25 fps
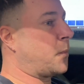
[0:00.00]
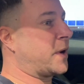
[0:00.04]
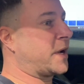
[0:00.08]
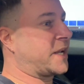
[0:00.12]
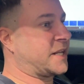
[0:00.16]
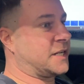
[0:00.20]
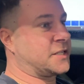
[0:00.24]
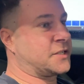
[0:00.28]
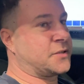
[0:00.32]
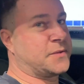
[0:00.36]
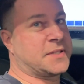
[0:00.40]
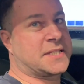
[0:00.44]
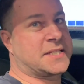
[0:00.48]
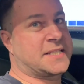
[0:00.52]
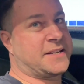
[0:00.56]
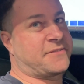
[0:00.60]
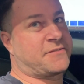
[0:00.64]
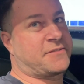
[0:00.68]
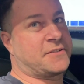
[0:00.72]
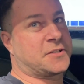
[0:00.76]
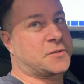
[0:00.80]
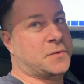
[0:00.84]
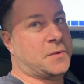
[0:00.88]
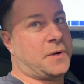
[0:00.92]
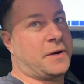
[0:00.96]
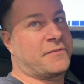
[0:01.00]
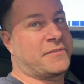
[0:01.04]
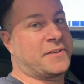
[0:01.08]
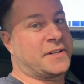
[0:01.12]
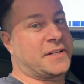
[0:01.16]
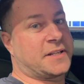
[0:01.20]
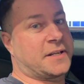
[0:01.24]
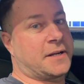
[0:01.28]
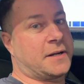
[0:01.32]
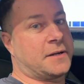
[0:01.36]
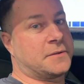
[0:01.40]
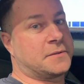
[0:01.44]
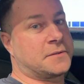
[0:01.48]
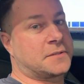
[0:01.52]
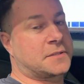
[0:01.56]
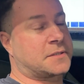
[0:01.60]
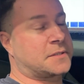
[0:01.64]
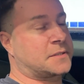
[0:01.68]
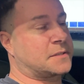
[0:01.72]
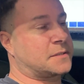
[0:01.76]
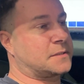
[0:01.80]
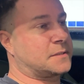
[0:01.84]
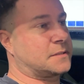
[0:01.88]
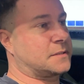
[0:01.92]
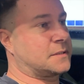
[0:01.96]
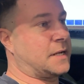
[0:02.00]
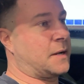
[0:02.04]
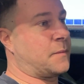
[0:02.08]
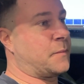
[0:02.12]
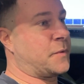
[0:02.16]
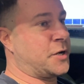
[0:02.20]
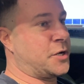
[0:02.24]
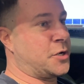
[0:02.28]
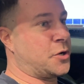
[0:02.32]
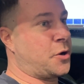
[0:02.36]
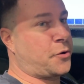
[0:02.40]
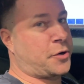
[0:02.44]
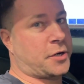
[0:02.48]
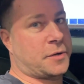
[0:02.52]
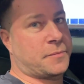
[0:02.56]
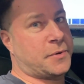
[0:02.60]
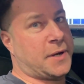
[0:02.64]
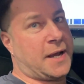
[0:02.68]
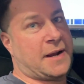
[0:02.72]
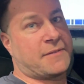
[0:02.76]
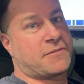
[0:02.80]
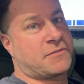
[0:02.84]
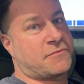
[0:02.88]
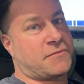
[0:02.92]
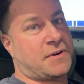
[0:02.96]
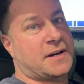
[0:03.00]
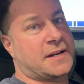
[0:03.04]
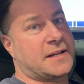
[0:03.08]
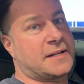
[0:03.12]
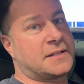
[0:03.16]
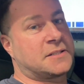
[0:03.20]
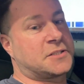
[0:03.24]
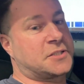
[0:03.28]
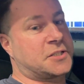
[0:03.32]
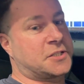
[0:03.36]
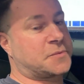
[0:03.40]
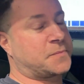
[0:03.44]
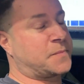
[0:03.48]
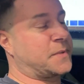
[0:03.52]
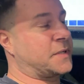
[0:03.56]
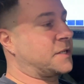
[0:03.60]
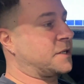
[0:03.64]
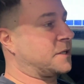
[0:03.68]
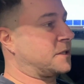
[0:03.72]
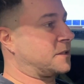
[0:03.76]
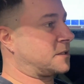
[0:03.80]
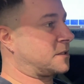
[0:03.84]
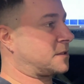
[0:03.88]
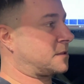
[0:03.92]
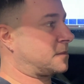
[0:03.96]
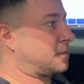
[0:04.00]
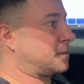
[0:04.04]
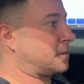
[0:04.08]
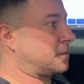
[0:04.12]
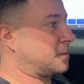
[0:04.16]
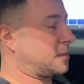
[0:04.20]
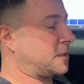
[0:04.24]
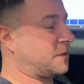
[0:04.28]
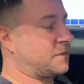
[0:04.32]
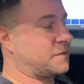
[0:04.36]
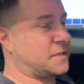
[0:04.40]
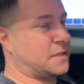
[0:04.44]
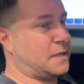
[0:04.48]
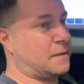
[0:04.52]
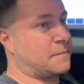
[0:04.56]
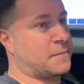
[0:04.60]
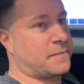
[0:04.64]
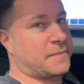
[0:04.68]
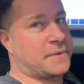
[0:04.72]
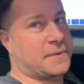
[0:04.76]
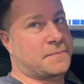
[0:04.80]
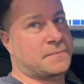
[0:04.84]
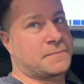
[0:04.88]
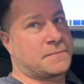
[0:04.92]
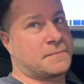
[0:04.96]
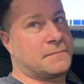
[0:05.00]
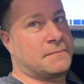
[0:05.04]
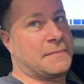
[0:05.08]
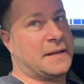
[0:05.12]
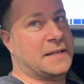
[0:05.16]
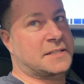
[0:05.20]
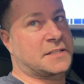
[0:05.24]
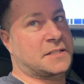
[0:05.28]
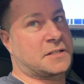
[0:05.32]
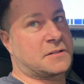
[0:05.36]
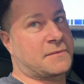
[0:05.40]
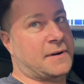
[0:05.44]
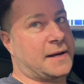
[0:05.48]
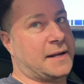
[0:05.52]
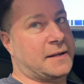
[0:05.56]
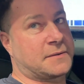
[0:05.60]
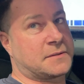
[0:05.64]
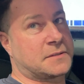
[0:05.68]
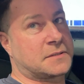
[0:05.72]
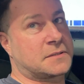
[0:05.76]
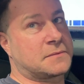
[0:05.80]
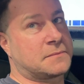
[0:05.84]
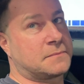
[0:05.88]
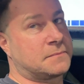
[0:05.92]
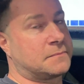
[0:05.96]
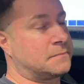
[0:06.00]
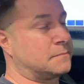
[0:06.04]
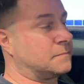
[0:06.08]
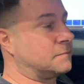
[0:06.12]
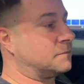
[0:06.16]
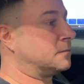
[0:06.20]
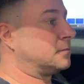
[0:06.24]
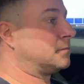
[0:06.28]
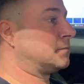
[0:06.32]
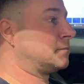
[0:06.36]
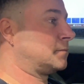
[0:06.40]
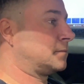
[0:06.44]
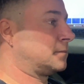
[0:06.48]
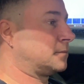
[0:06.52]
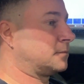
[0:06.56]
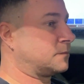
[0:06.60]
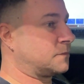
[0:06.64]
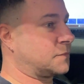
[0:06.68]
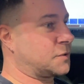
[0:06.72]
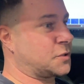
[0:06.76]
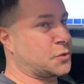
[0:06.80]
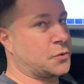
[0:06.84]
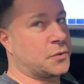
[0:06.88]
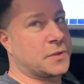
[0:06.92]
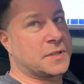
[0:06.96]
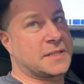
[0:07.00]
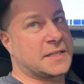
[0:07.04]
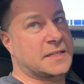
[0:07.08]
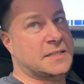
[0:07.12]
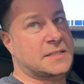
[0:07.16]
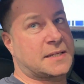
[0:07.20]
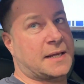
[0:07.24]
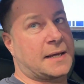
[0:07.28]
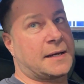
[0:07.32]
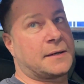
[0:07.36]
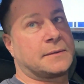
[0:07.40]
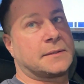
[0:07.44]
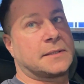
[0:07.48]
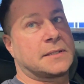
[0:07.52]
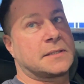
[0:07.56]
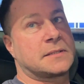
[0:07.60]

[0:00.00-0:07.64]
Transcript: We're going to do this different to our videos, and we're not going to put every run in just because obviously I'm going to be messing around sorting this out.